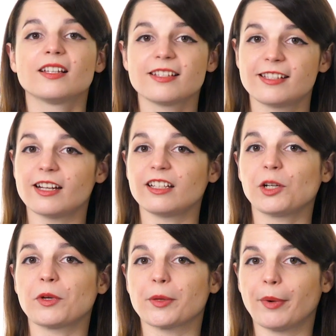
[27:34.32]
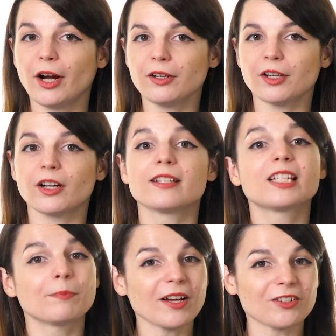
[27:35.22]
Studying with a partner is
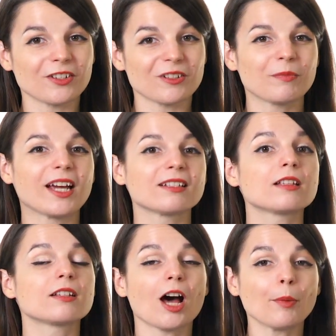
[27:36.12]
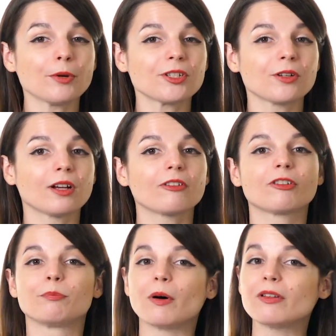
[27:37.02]
special because it's an opportunity
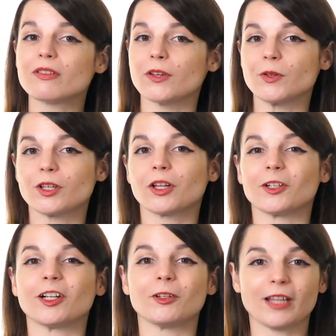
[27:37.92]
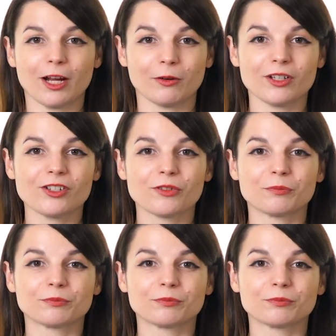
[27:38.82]
for both of you to learn a new language.